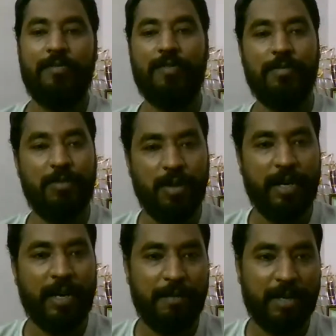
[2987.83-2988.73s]
from
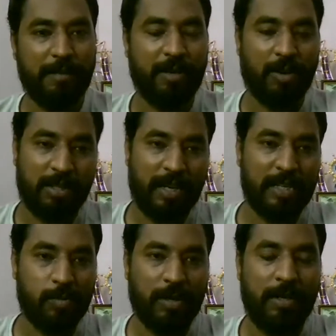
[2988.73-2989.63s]
today I become an author
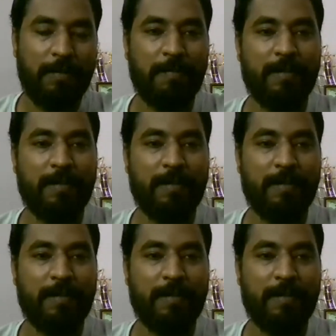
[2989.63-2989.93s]
as well,